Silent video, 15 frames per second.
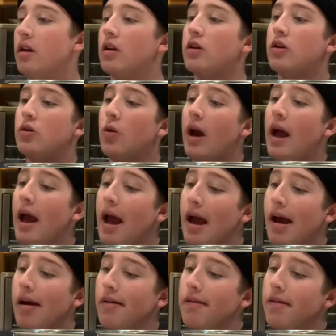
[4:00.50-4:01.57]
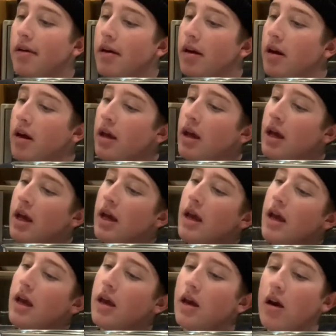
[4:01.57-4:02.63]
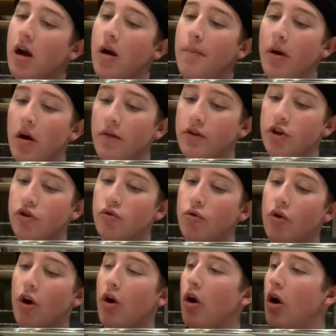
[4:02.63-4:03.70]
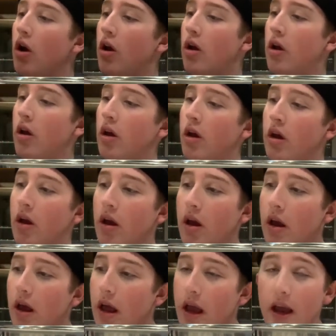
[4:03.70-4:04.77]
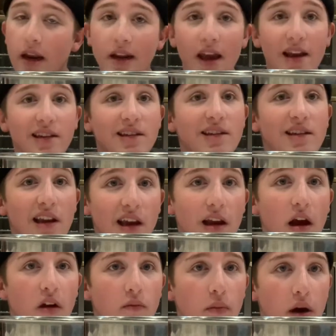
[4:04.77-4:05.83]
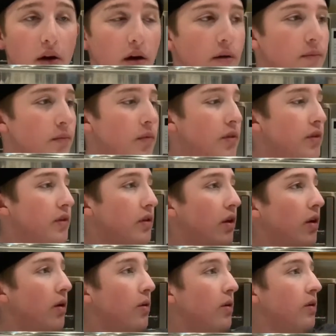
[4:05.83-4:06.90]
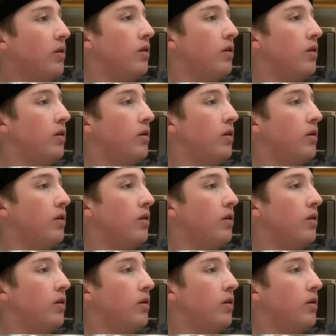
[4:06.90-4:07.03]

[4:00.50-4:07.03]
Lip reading: to have a cup of sugar and a stick of butter. So